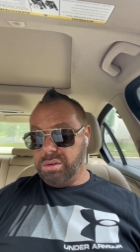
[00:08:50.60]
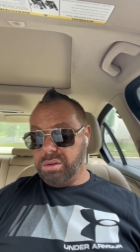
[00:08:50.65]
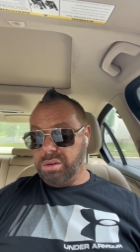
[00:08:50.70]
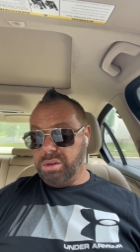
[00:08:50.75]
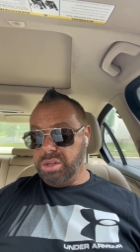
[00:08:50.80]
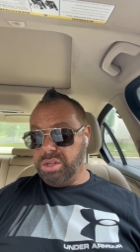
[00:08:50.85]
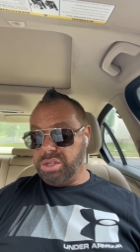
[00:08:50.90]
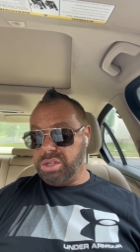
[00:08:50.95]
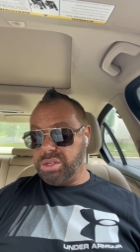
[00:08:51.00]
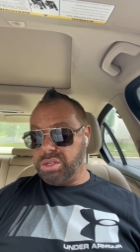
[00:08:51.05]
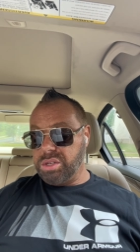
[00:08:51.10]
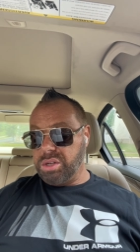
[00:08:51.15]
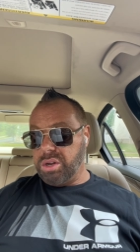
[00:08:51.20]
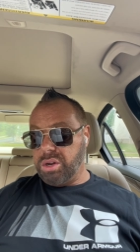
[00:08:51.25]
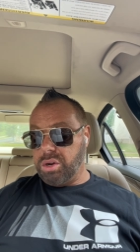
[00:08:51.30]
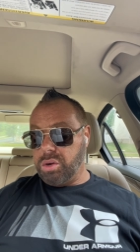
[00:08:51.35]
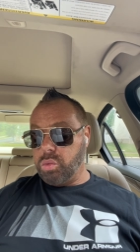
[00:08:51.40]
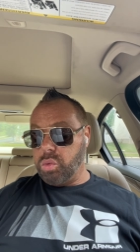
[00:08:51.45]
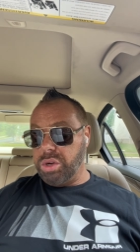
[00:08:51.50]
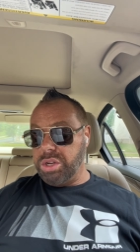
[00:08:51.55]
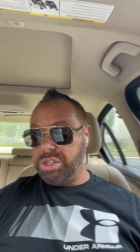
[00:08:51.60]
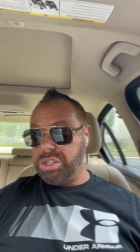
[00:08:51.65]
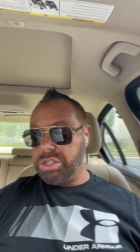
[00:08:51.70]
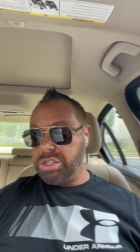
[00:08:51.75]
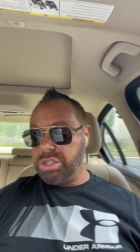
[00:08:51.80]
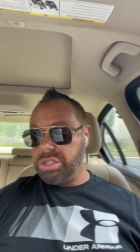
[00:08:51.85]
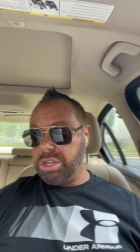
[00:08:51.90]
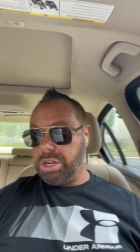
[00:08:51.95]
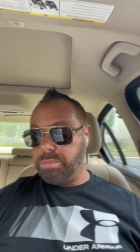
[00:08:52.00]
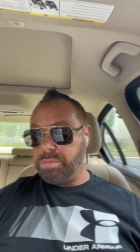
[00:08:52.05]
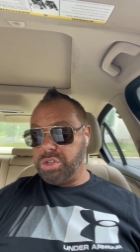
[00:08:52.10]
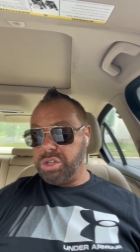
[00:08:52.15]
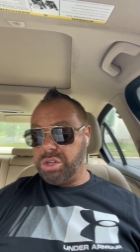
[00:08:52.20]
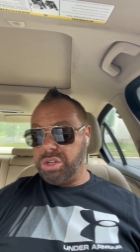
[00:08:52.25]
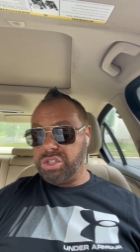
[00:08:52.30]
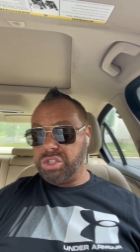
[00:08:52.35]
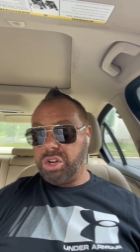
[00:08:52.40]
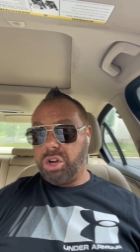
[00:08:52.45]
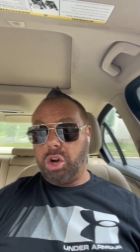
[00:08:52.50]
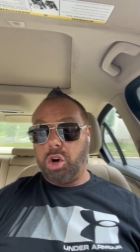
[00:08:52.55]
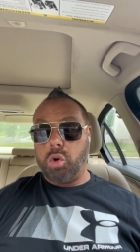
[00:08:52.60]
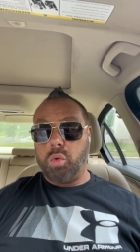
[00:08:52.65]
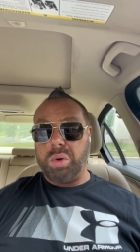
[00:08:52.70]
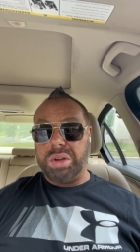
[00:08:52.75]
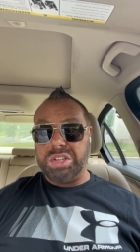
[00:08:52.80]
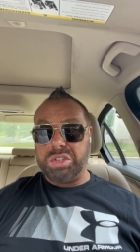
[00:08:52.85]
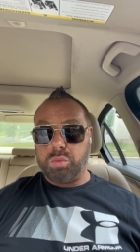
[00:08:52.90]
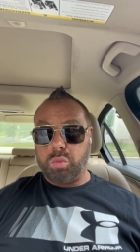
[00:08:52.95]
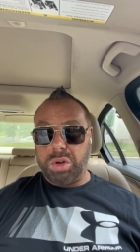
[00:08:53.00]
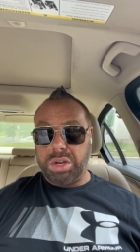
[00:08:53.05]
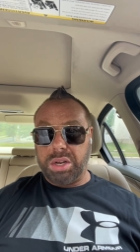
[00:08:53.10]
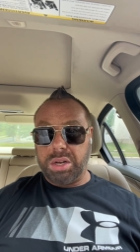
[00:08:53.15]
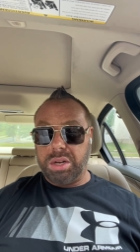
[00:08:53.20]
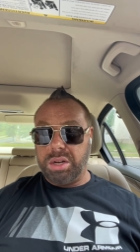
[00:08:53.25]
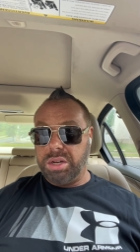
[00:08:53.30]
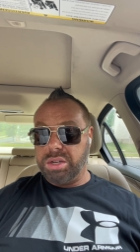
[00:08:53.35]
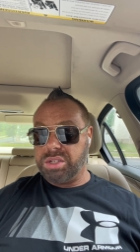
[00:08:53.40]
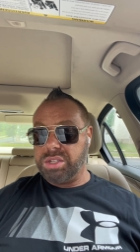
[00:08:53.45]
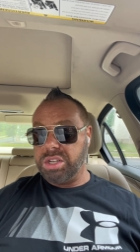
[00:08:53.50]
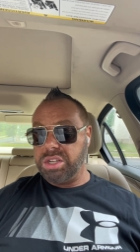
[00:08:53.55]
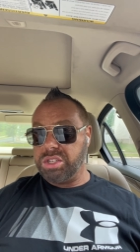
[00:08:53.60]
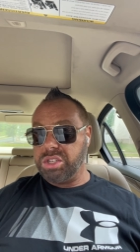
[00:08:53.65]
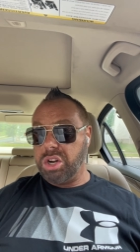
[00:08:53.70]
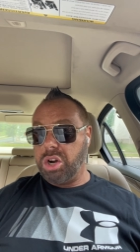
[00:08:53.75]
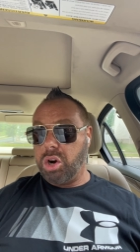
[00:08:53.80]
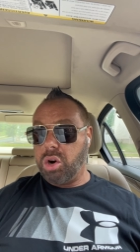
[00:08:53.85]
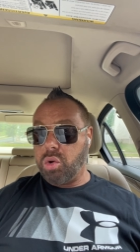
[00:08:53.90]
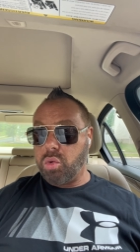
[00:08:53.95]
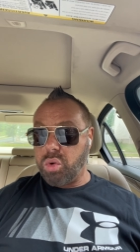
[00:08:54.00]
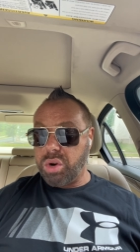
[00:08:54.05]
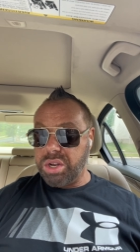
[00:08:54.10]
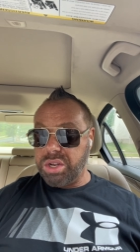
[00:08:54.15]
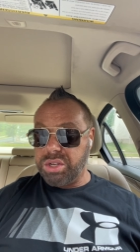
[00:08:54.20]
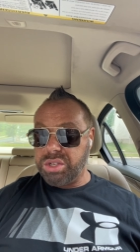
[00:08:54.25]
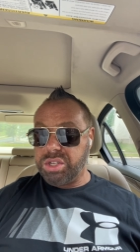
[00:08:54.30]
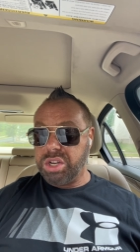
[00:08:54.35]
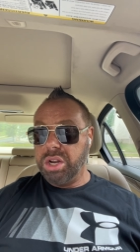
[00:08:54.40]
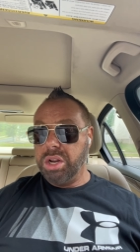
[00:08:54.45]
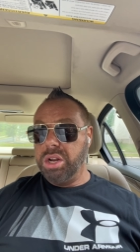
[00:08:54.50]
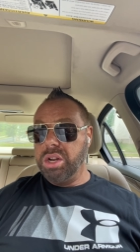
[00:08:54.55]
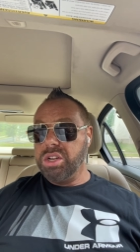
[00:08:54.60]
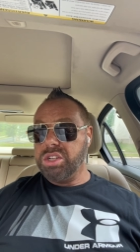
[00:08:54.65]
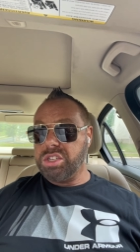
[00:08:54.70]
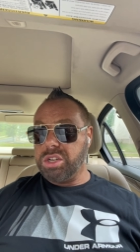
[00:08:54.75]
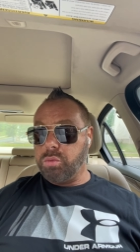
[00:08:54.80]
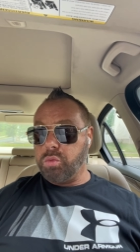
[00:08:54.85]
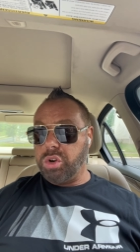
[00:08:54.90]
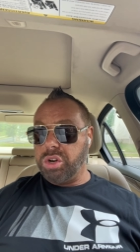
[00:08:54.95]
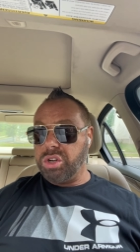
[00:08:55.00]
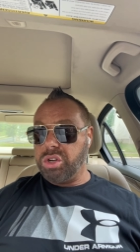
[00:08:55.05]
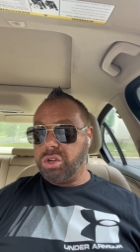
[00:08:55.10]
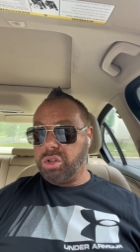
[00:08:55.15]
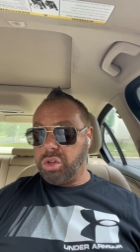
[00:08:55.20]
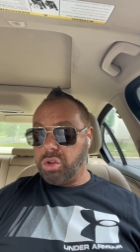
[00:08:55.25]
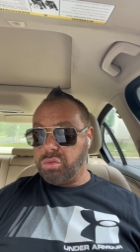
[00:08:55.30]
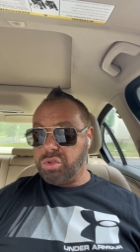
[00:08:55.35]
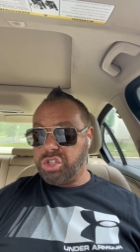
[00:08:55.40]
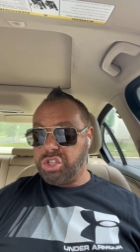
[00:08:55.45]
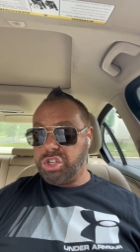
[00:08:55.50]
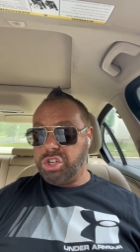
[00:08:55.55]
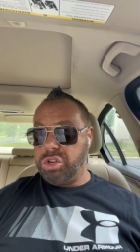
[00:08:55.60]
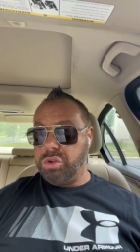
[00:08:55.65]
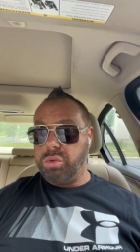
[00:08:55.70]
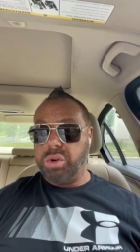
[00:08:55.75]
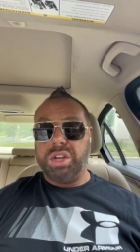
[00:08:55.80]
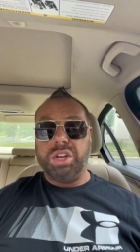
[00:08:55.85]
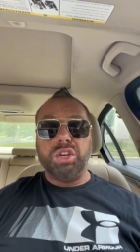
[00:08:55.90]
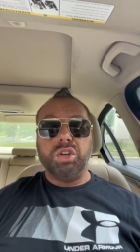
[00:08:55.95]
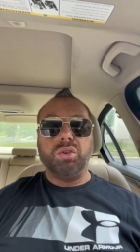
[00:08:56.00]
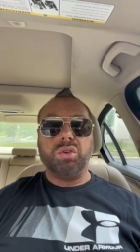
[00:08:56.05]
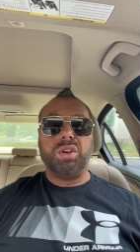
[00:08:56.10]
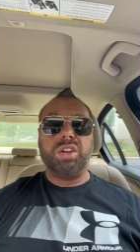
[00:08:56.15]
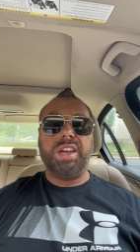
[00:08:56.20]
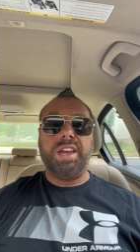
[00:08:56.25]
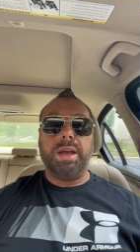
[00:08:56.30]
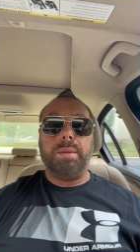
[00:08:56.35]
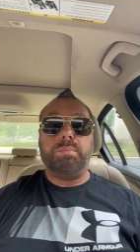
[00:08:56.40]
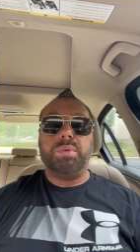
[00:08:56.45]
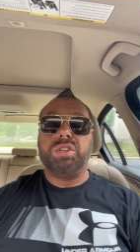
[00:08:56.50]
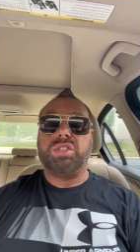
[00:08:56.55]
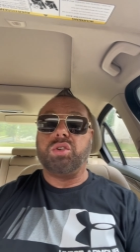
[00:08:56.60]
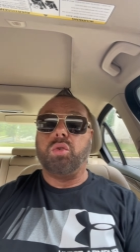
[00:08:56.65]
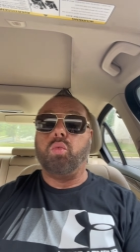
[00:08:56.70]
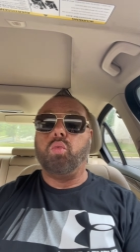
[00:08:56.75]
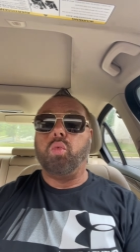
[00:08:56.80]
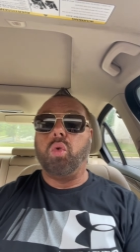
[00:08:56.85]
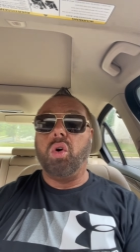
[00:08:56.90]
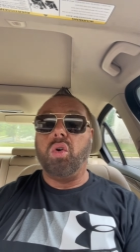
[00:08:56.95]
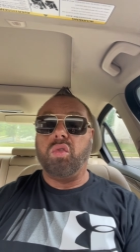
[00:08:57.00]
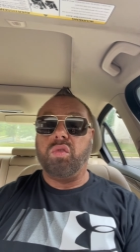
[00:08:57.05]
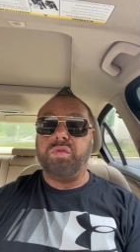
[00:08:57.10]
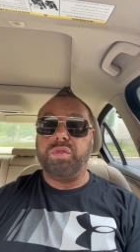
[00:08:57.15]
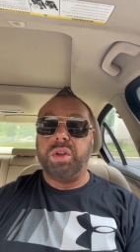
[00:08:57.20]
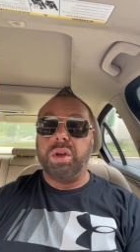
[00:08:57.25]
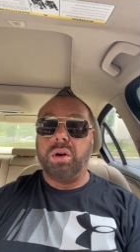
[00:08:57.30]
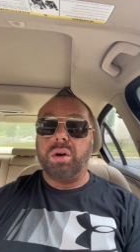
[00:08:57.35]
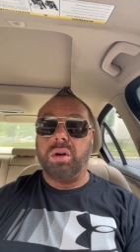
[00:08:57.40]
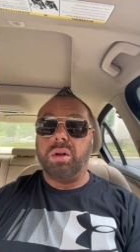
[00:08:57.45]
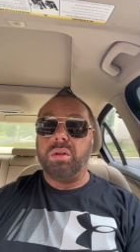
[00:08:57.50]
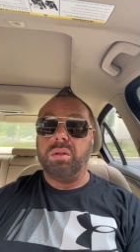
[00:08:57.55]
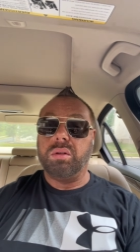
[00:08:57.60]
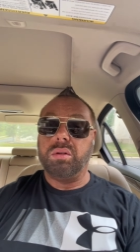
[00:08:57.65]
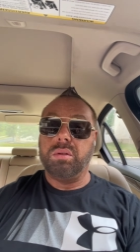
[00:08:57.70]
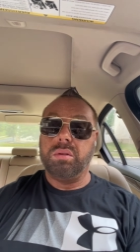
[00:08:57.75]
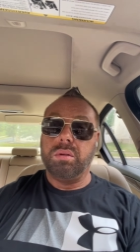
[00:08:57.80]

This is always deception. It's always wickedness. It's always someone close to you in your camp. It's a wolf, y'all.